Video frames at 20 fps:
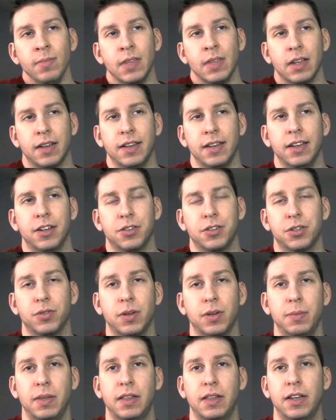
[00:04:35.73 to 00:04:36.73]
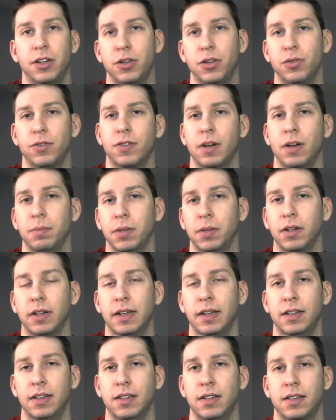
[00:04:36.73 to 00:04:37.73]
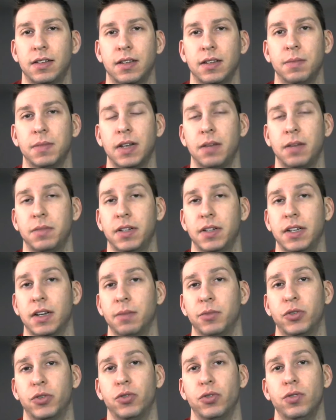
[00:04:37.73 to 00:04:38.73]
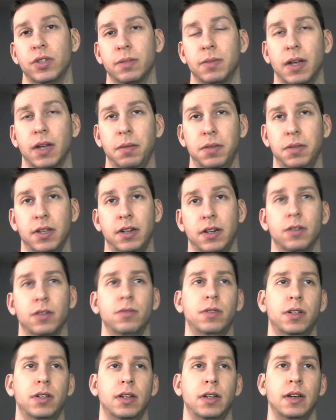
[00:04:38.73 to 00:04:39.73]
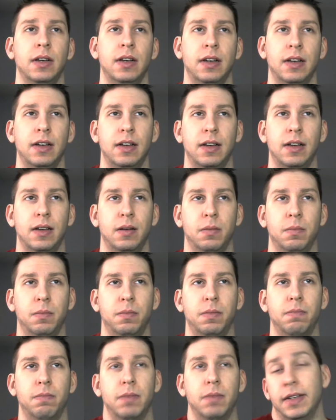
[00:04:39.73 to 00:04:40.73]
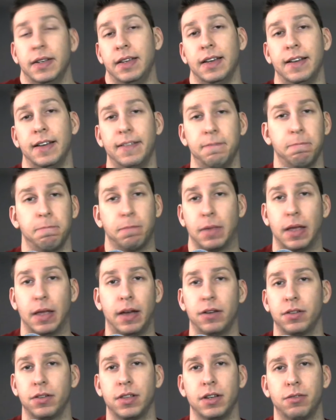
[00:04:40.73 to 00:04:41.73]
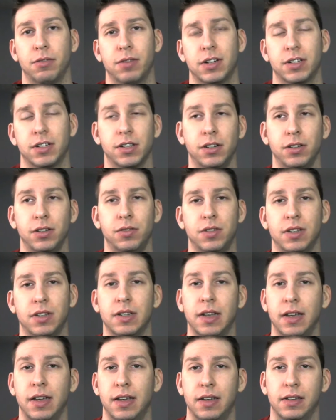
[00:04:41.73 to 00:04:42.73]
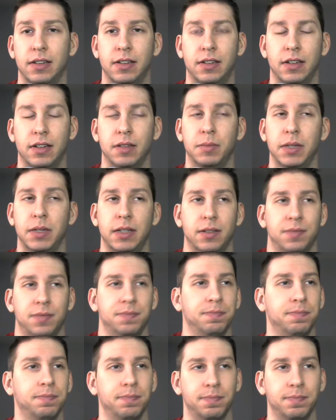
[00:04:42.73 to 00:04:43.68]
know, so I mean, they do drop little hints, sometimes they come true, sometimes they don't, but yeah, I don't think Rick's gonna lose his hand. I mean,